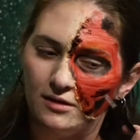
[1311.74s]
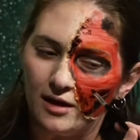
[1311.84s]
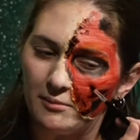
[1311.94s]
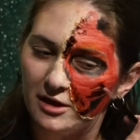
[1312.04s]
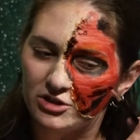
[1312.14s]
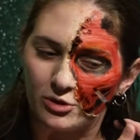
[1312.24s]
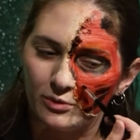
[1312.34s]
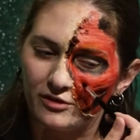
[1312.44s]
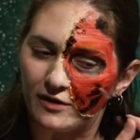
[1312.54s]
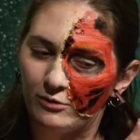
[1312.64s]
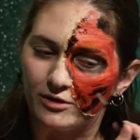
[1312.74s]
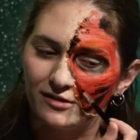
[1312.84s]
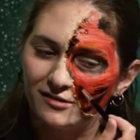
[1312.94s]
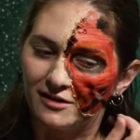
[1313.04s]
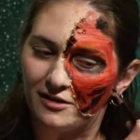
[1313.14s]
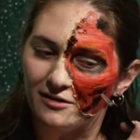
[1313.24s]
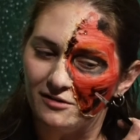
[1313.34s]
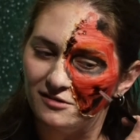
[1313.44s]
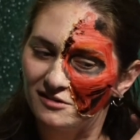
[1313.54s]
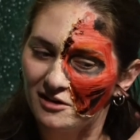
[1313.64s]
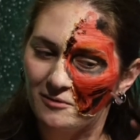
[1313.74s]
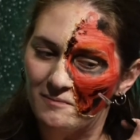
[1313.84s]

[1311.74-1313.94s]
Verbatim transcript: I'm not sure what the right word is there. So.